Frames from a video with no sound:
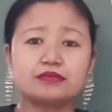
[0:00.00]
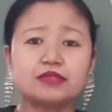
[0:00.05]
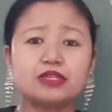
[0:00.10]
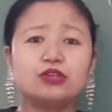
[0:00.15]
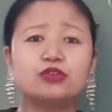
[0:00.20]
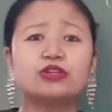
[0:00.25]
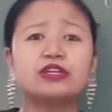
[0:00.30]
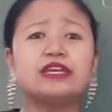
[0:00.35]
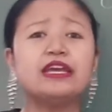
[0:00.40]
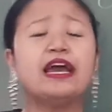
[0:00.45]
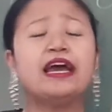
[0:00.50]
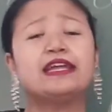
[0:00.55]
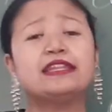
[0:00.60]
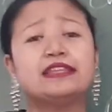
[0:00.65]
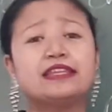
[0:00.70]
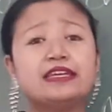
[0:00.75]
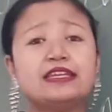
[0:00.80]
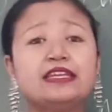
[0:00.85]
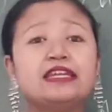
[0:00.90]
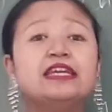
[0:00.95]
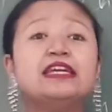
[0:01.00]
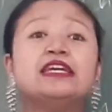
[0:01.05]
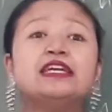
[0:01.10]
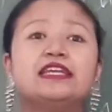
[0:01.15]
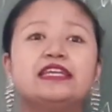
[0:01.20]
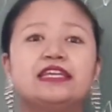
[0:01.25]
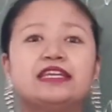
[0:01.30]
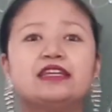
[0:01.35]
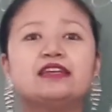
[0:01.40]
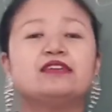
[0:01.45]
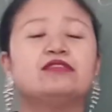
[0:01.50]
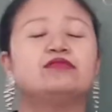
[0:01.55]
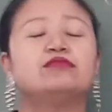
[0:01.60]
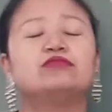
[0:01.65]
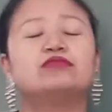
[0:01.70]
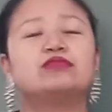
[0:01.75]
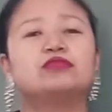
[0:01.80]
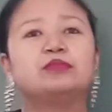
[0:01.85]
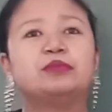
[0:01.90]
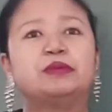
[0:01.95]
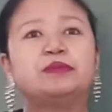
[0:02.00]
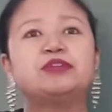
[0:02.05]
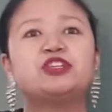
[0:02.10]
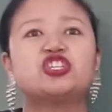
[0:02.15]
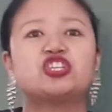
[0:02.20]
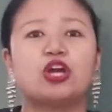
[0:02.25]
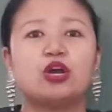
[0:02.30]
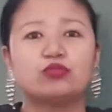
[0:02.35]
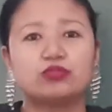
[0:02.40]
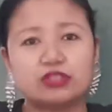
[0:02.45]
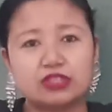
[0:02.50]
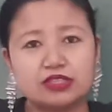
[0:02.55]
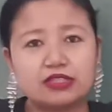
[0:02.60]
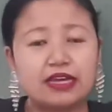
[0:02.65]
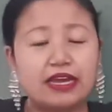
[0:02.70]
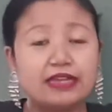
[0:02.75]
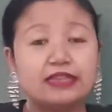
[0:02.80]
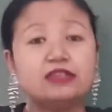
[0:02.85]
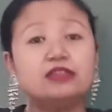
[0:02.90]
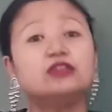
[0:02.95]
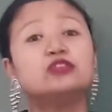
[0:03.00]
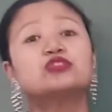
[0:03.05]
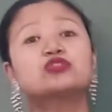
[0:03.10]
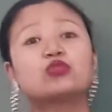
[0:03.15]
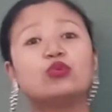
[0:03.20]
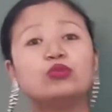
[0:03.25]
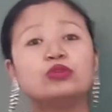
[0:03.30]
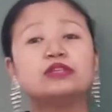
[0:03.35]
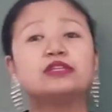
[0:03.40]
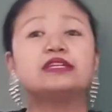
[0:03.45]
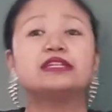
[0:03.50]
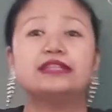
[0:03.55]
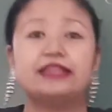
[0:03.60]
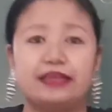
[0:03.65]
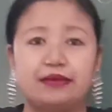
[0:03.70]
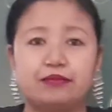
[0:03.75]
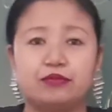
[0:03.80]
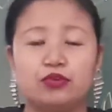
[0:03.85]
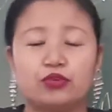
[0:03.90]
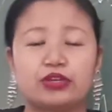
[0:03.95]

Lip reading: Okay, and then he maybe shouted and scolded them.